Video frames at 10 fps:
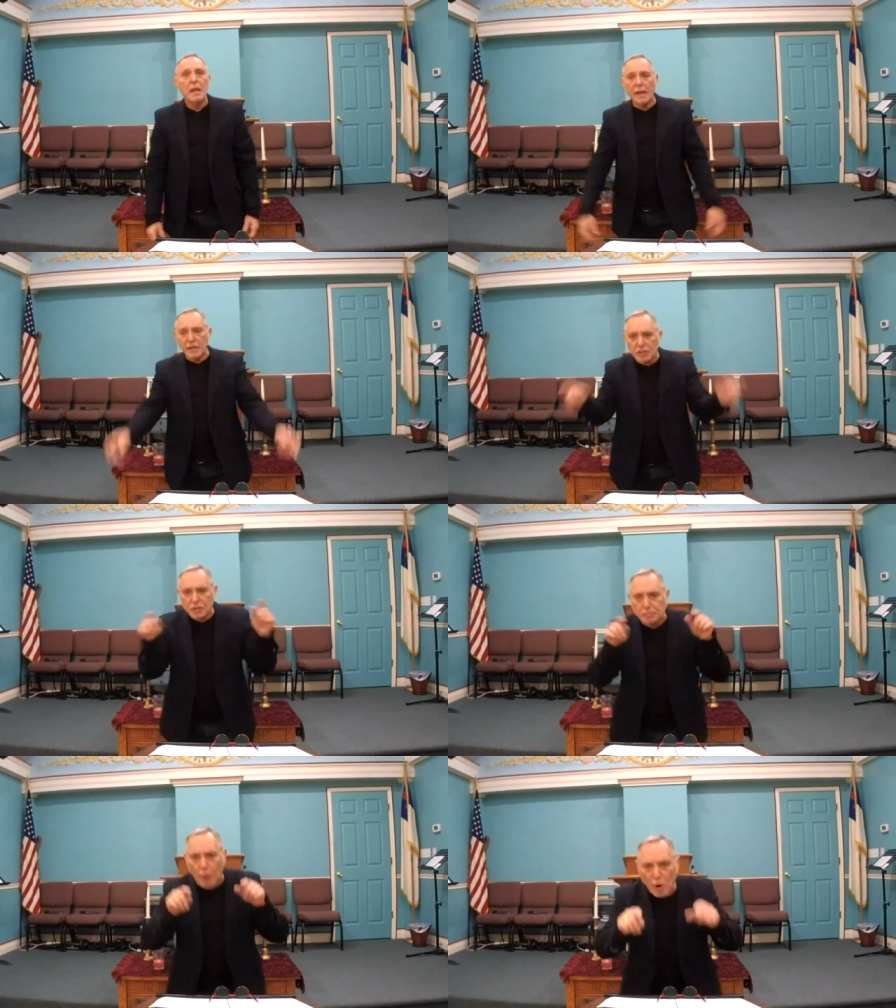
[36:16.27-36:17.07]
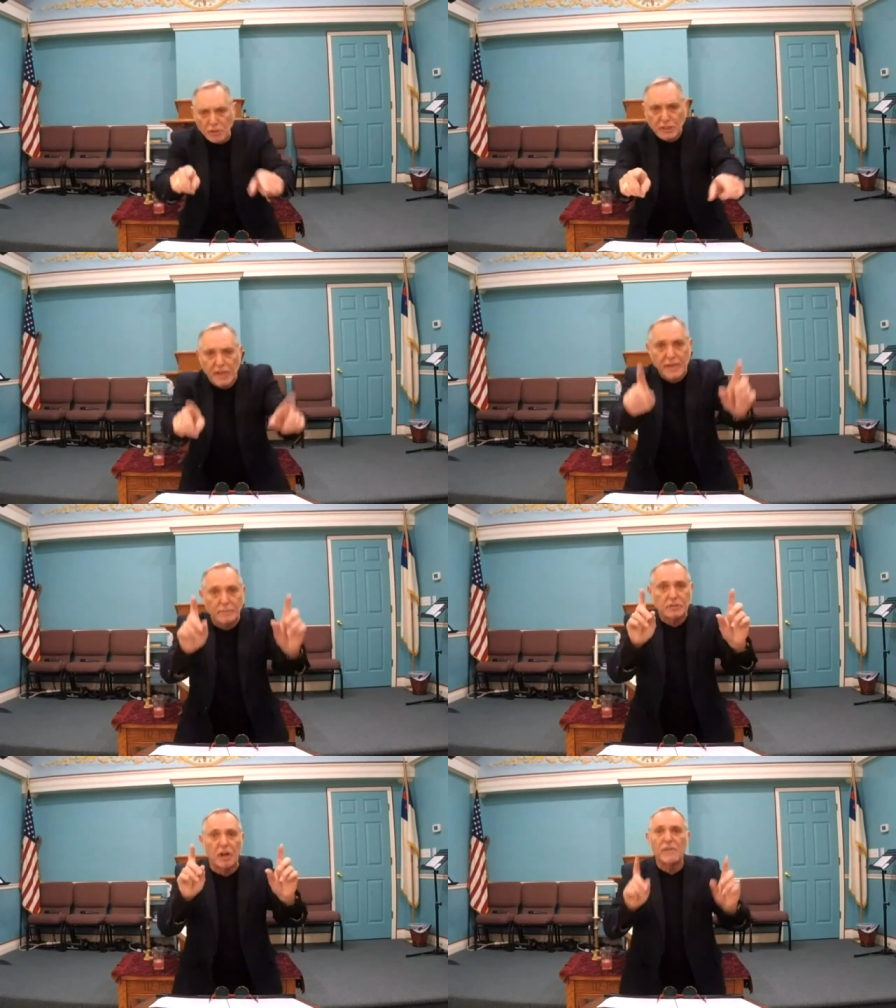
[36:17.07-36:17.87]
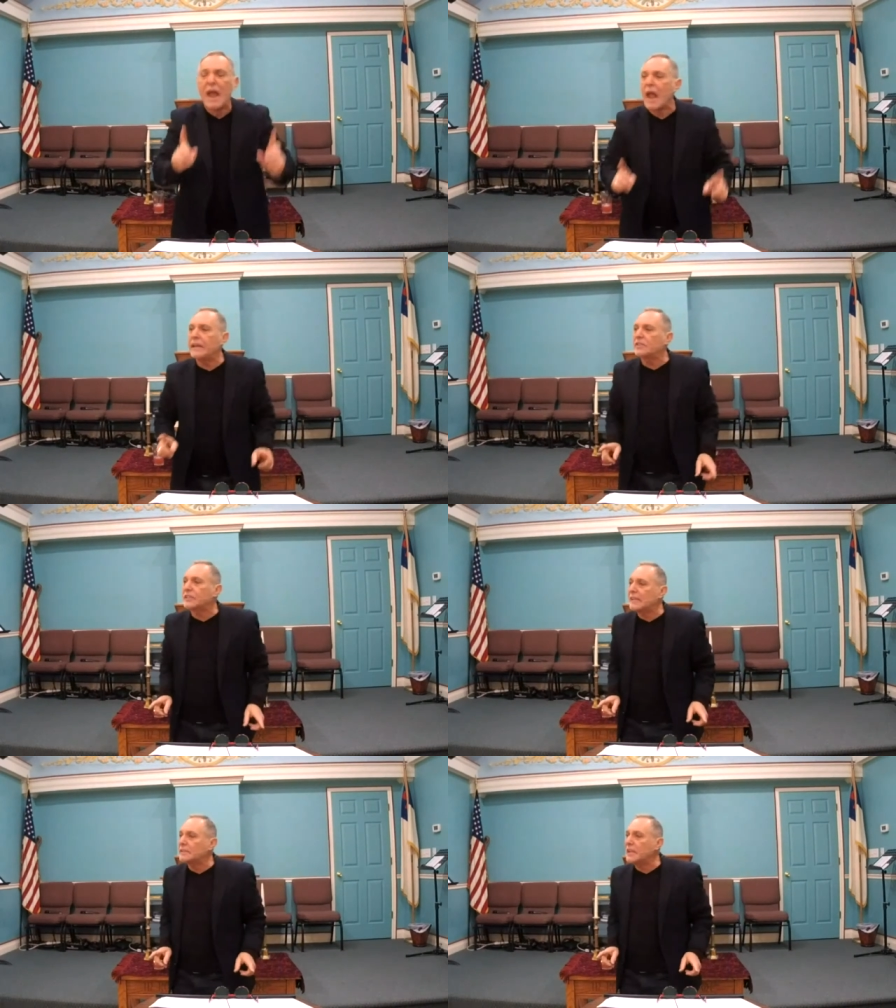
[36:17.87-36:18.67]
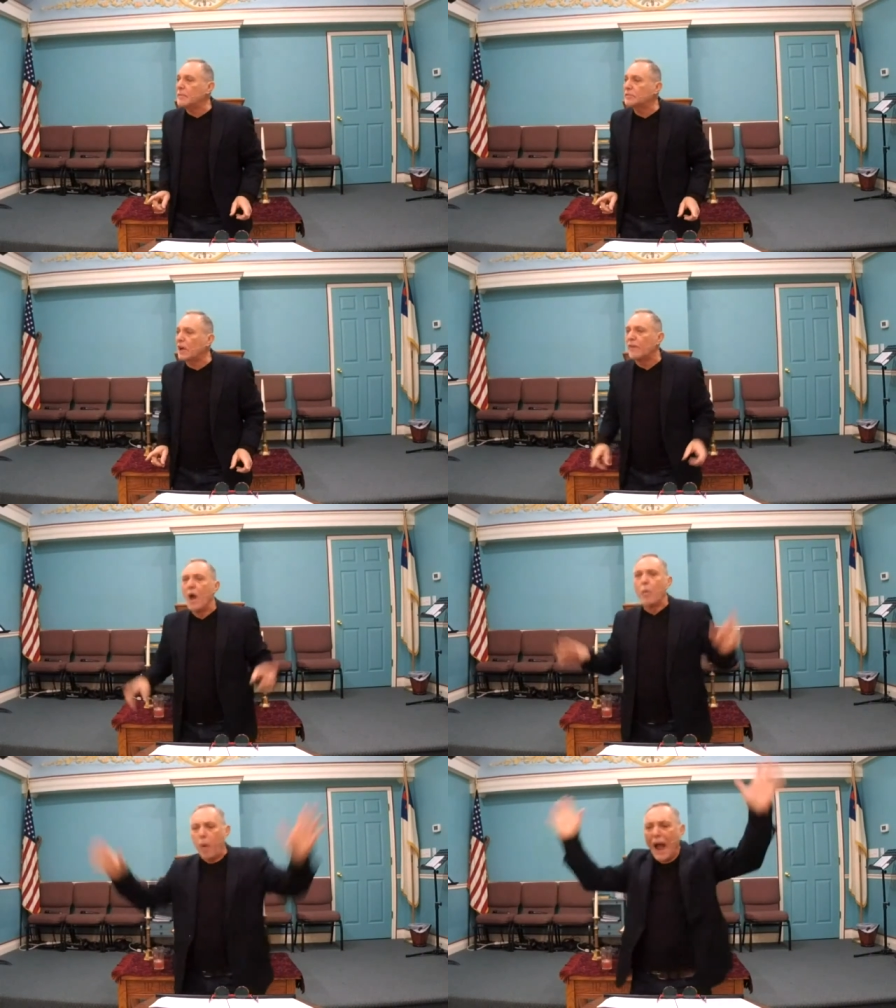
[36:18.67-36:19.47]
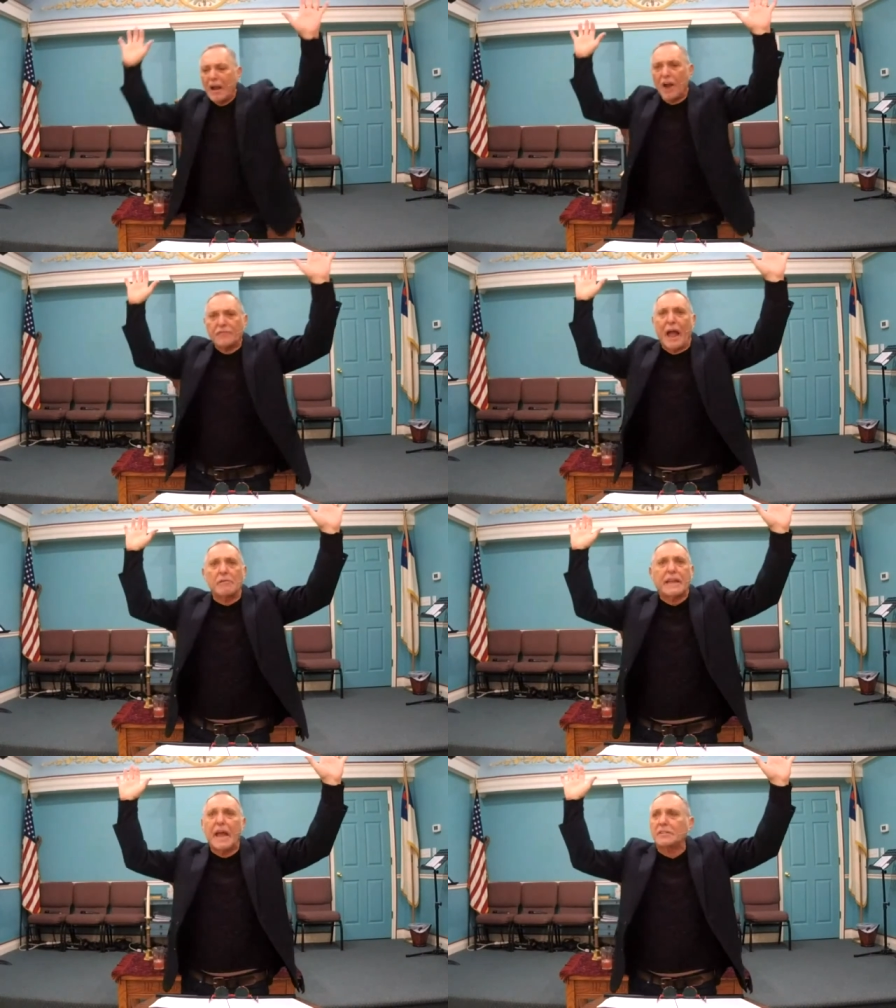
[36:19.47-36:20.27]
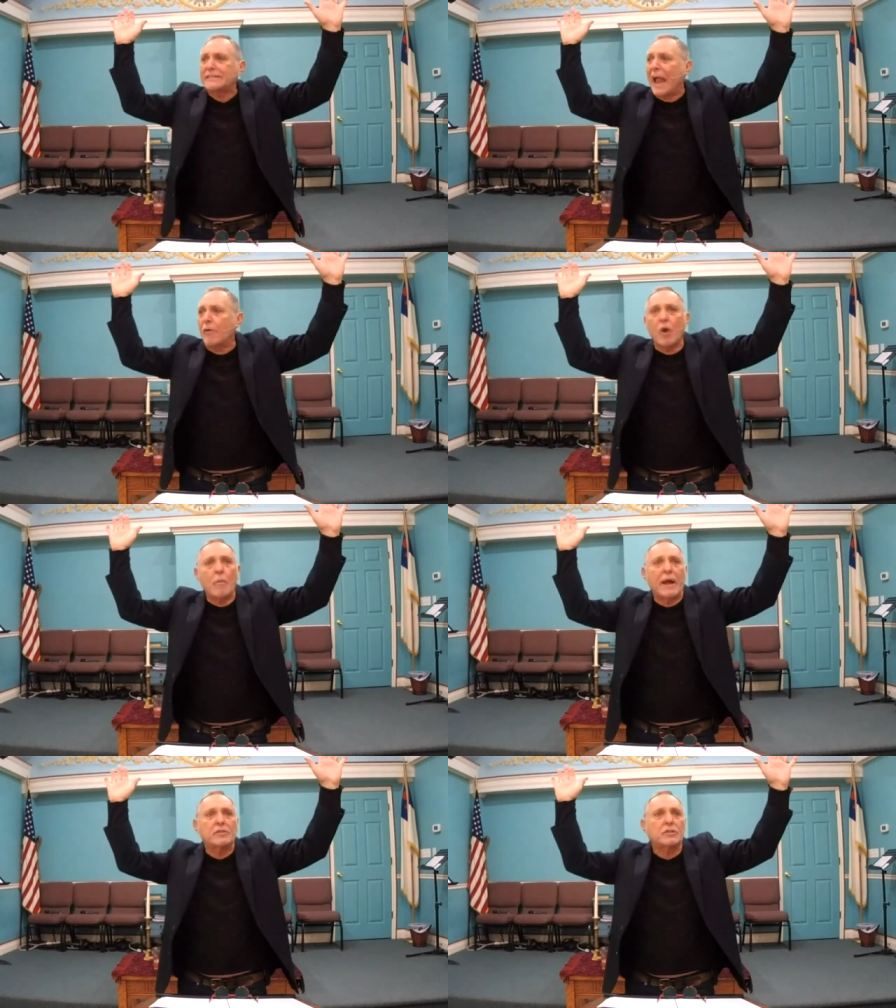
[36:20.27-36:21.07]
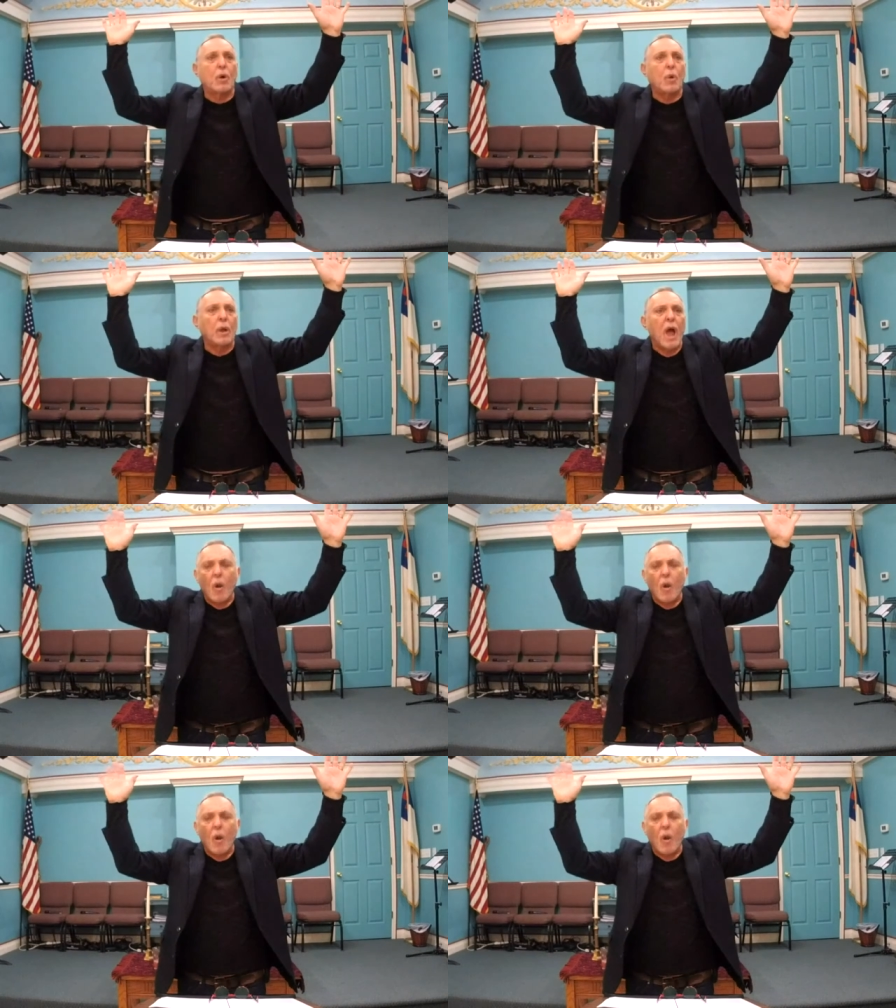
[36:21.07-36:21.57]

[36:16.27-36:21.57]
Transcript: And he spoke to himself, and he said to himself, Why art thou cast down, O my soul?